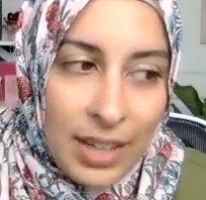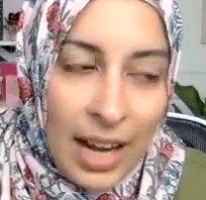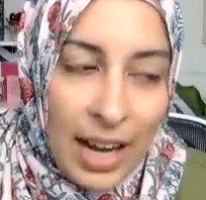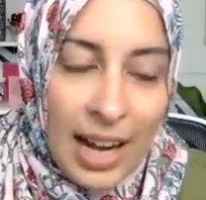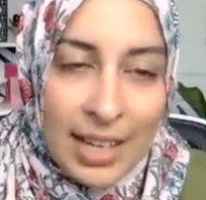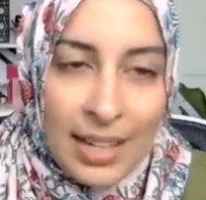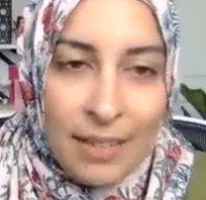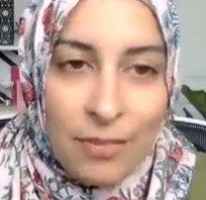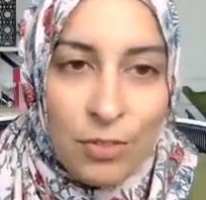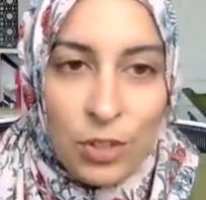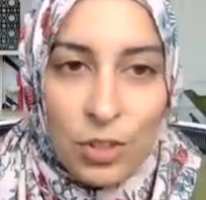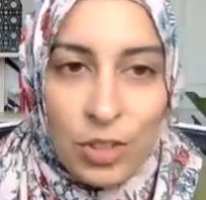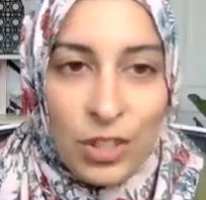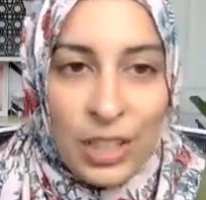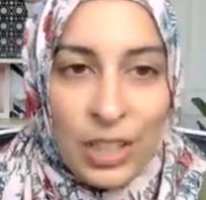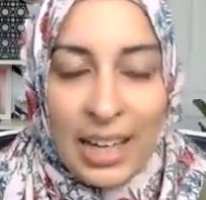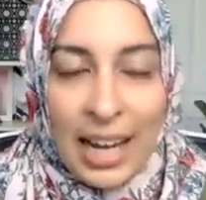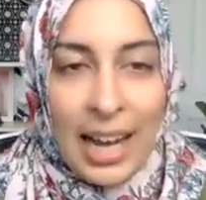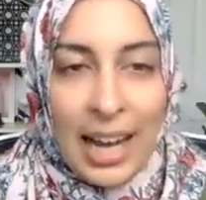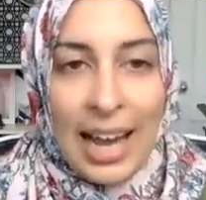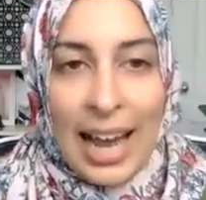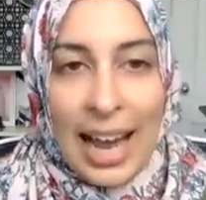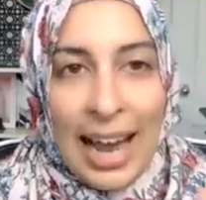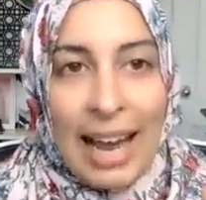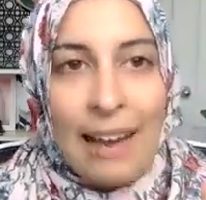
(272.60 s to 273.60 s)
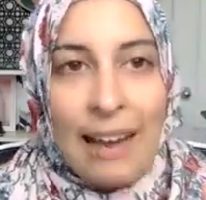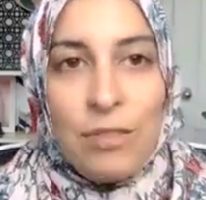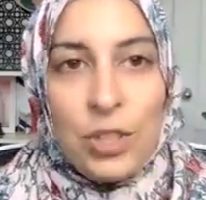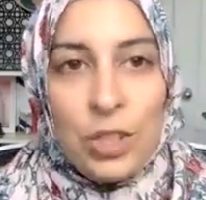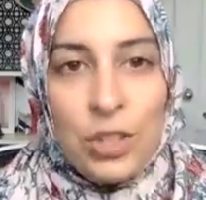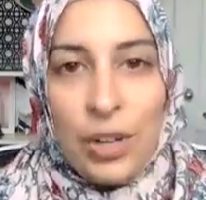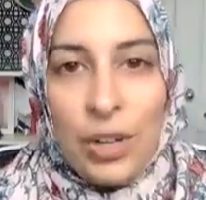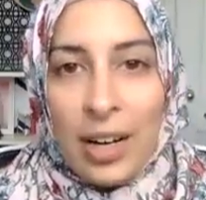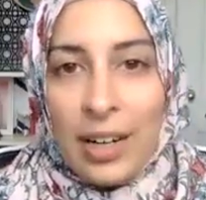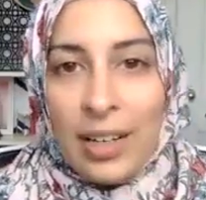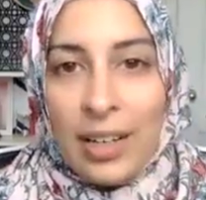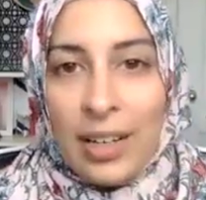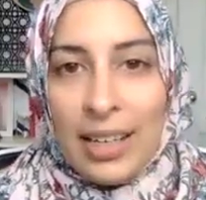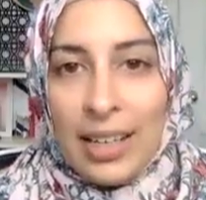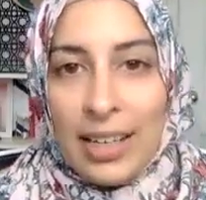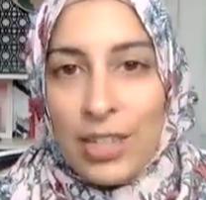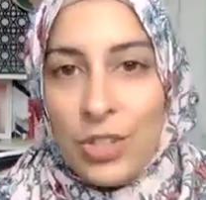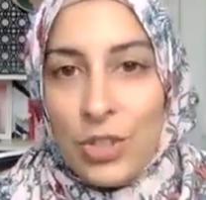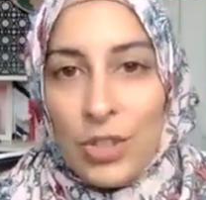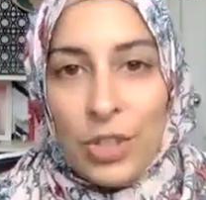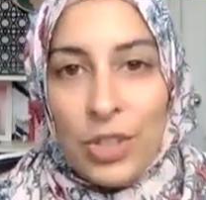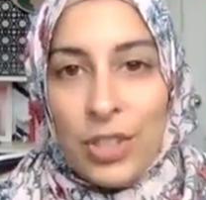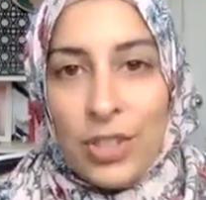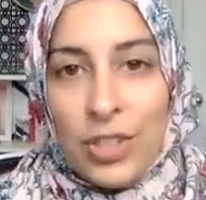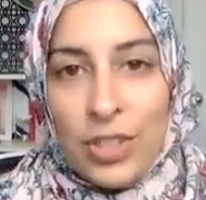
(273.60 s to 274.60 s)
I have shrunk
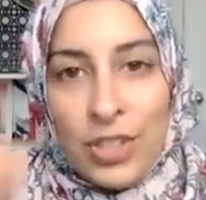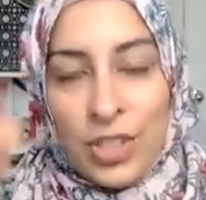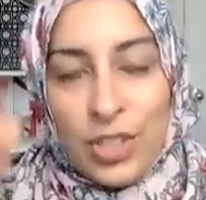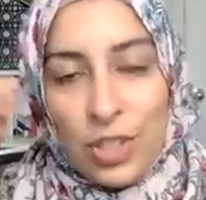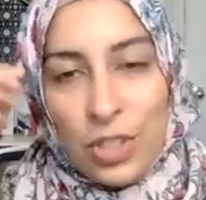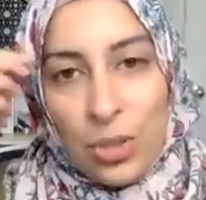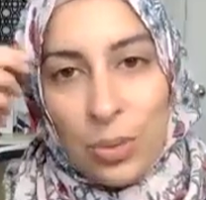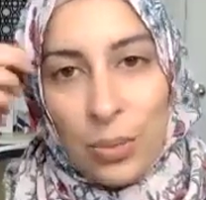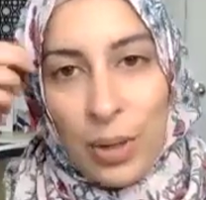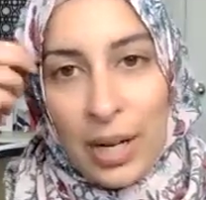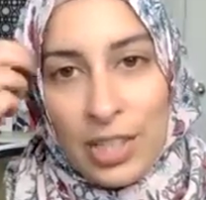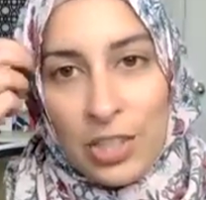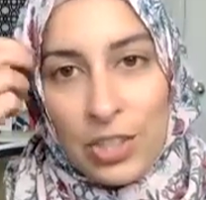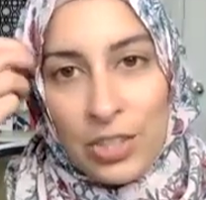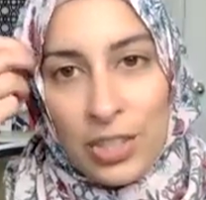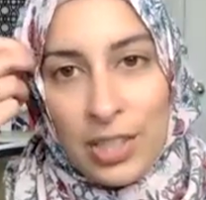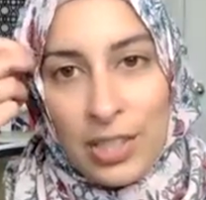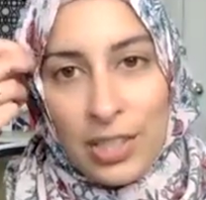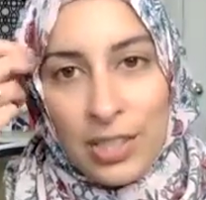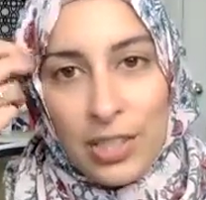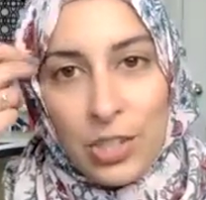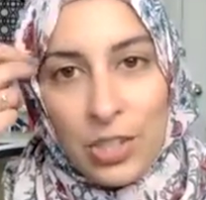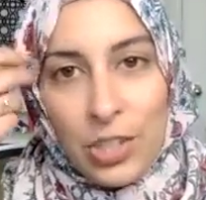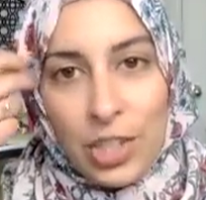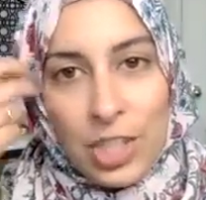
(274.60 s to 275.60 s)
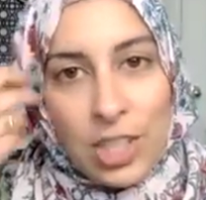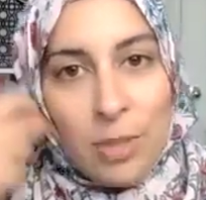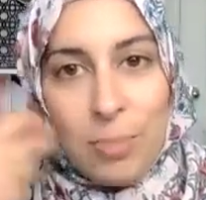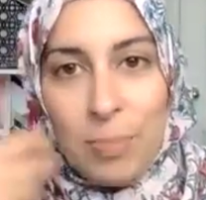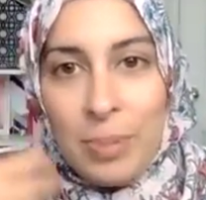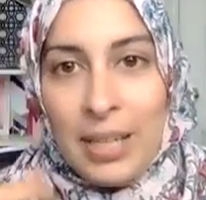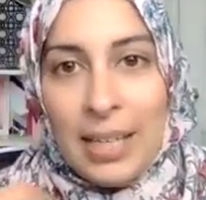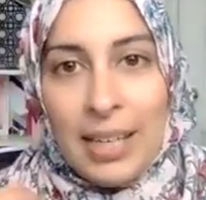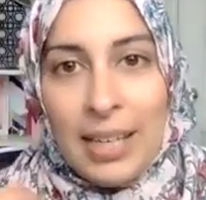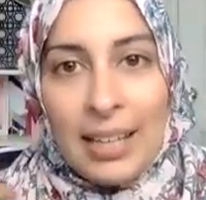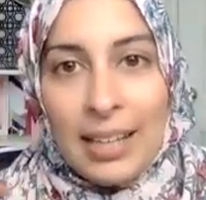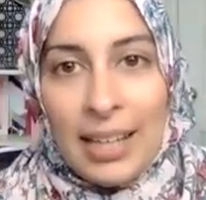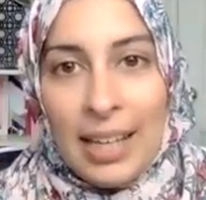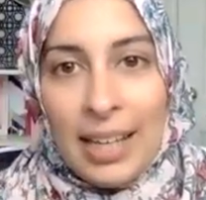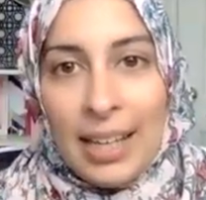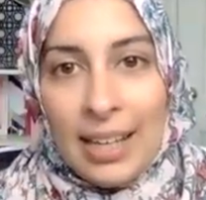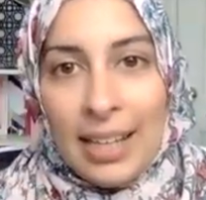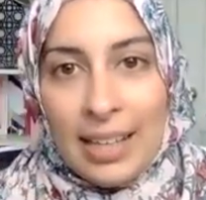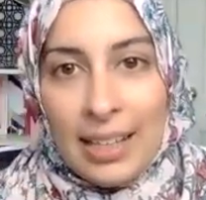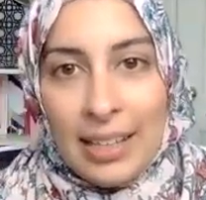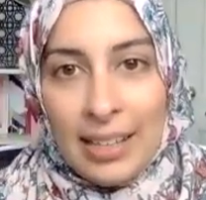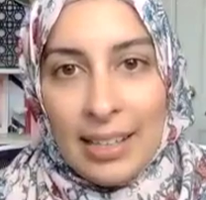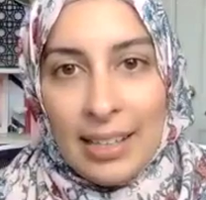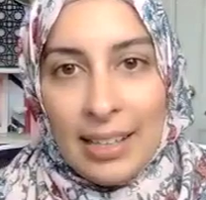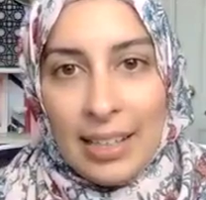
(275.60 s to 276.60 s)
in certain situations, just being
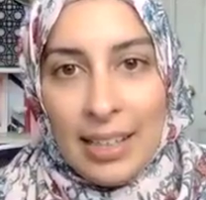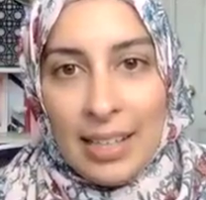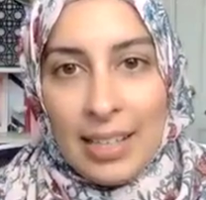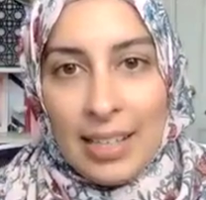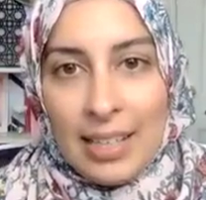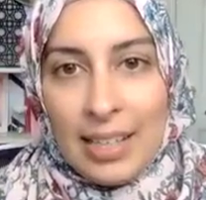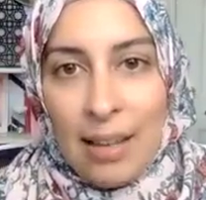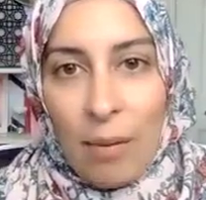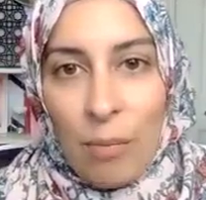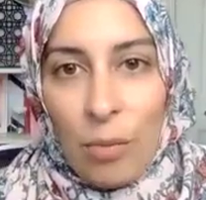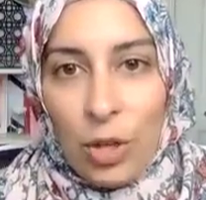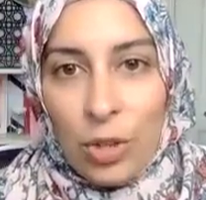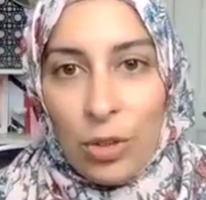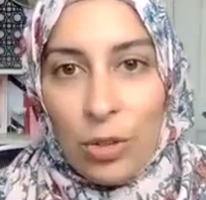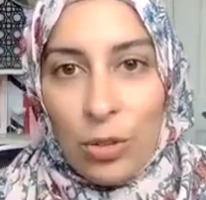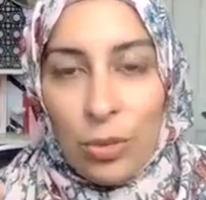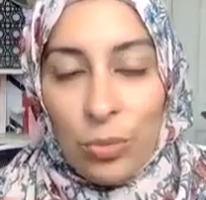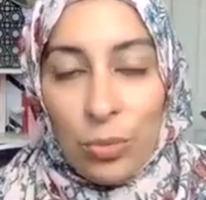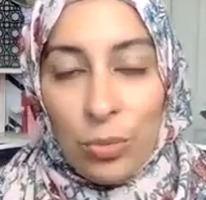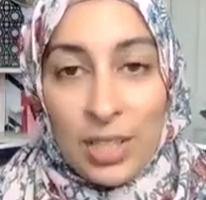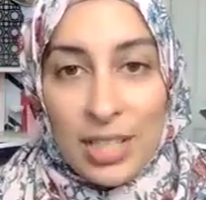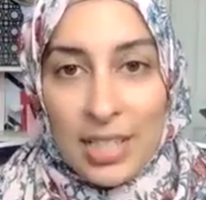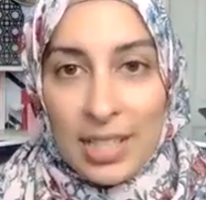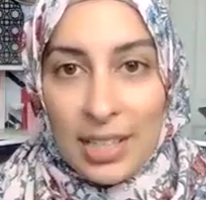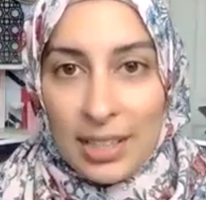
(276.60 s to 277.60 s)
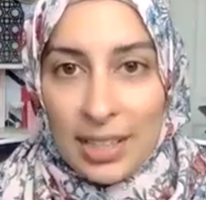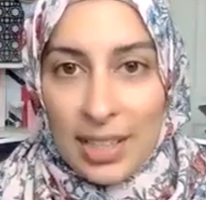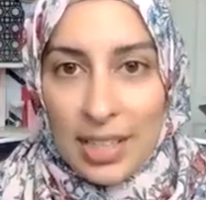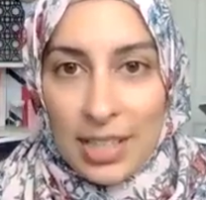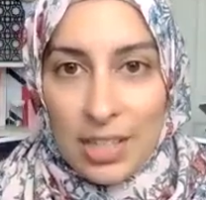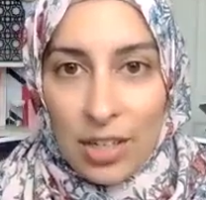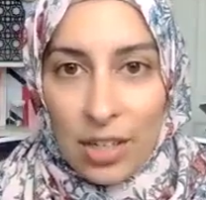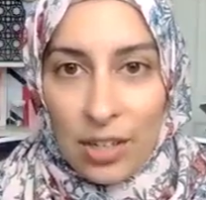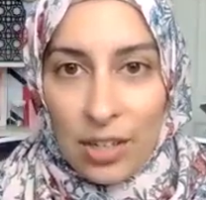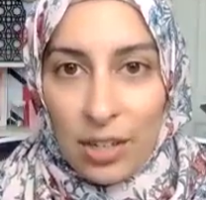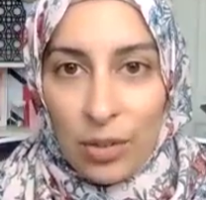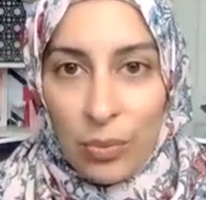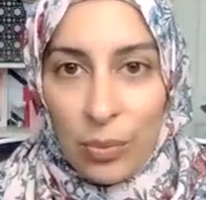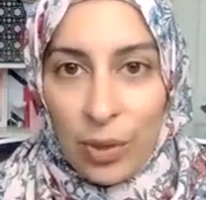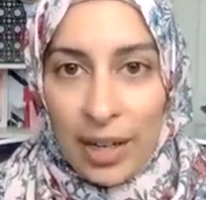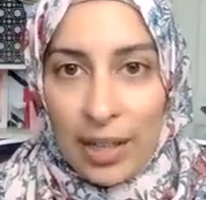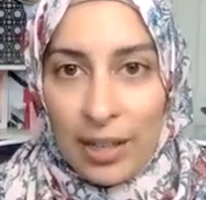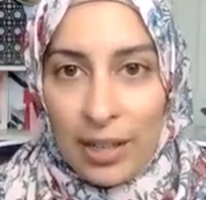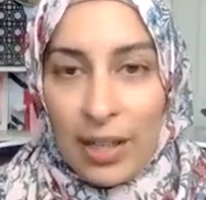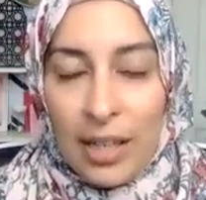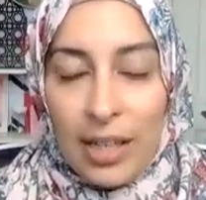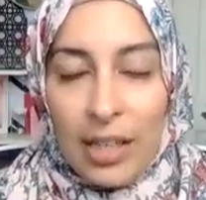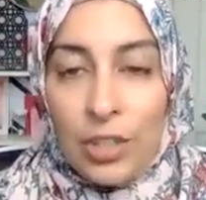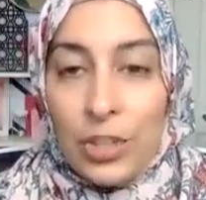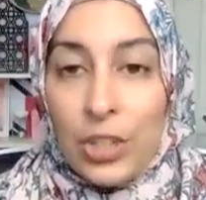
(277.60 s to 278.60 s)
someone who recently started wearing
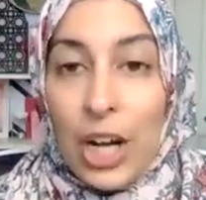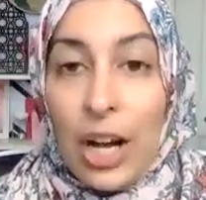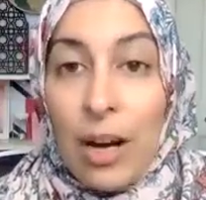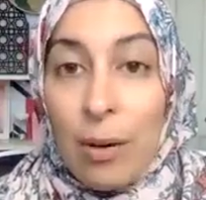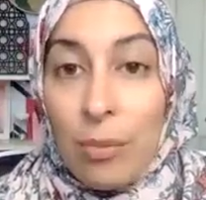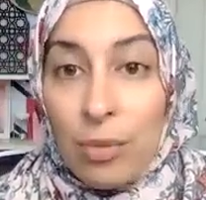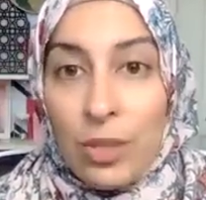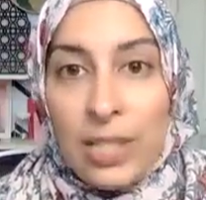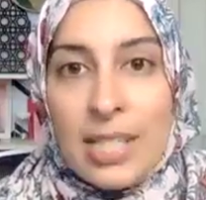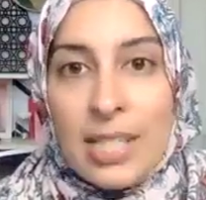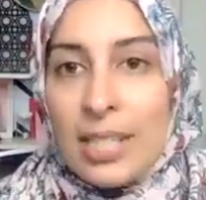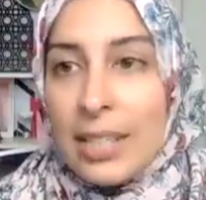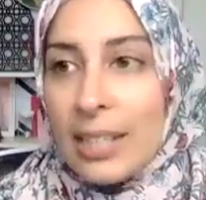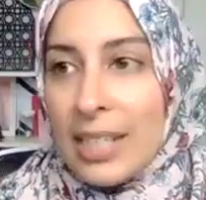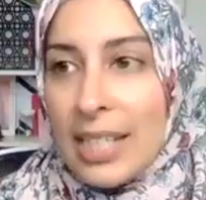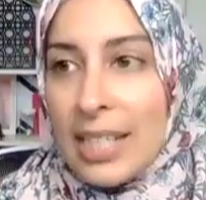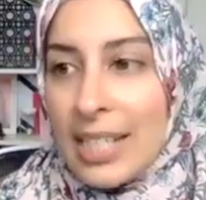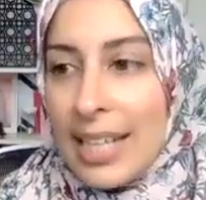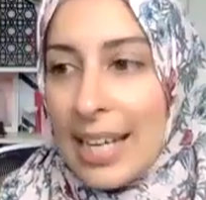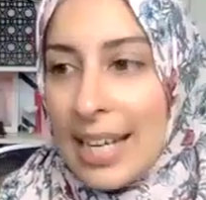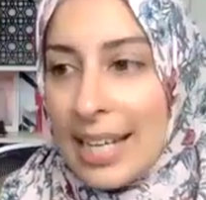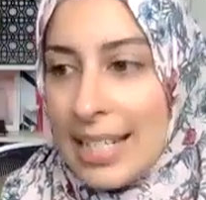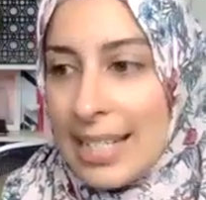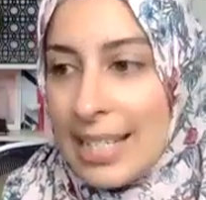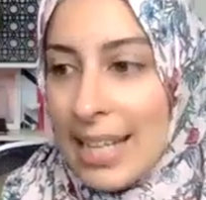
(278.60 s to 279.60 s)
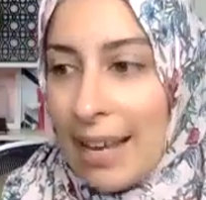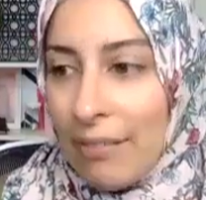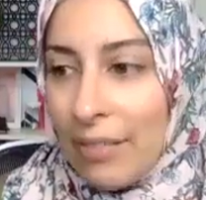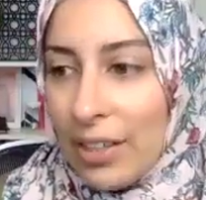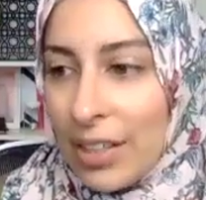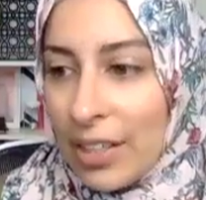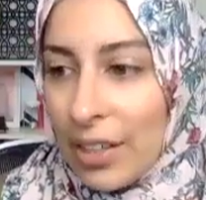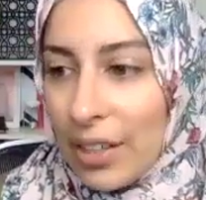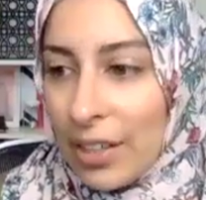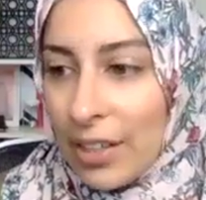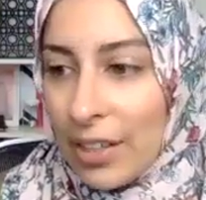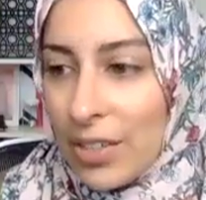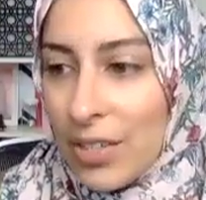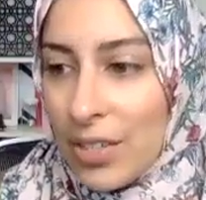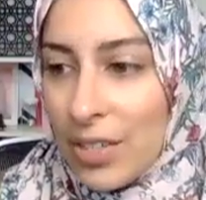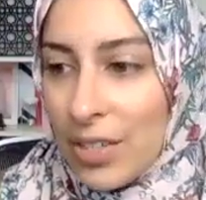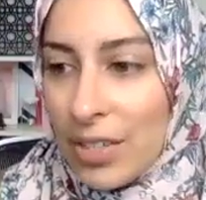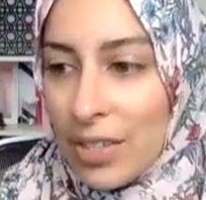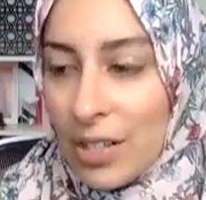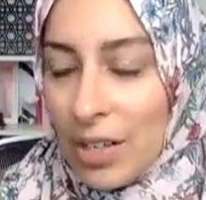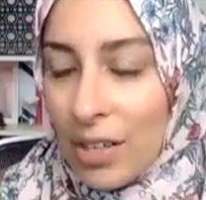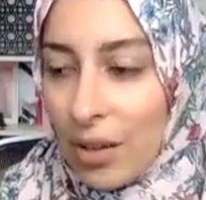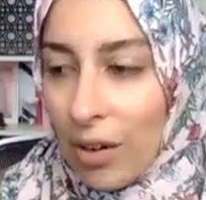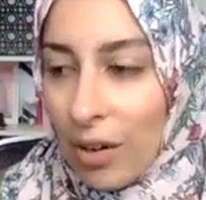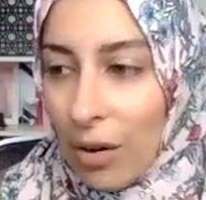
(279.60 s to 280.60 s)
the hijab, recently saying 7
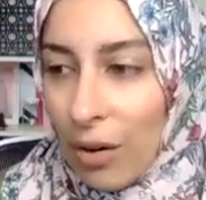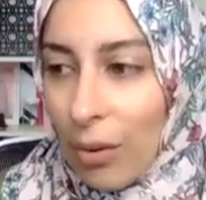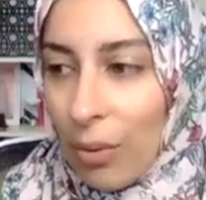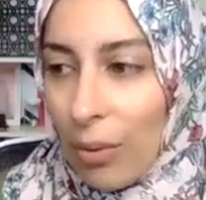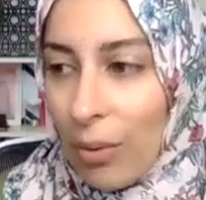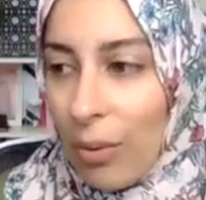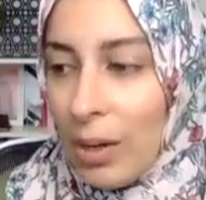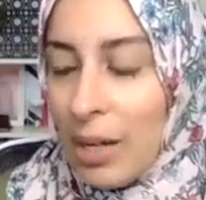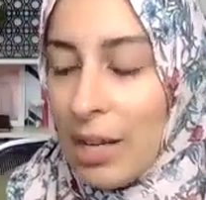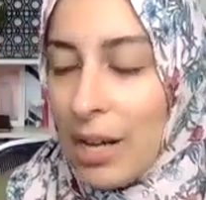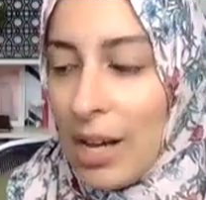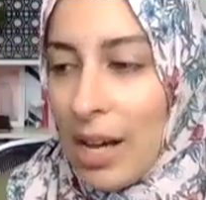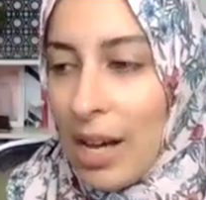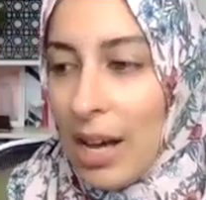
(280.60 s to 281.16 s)
years ago,